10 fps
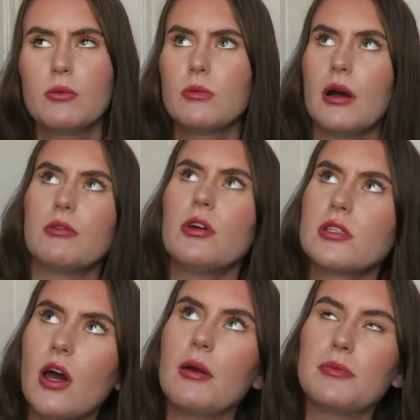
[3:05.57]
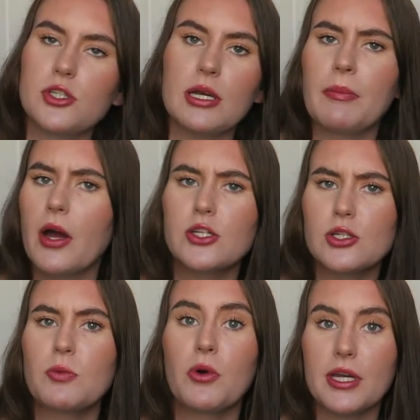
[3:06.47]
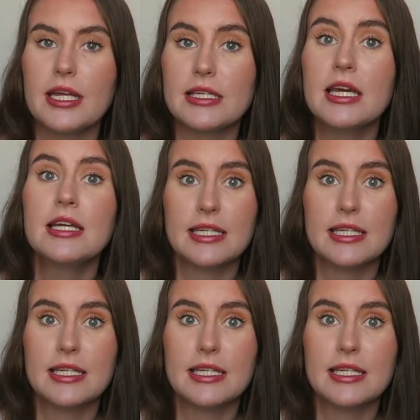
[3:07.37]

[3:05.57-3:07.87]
Well, not a time machine, but I just wanted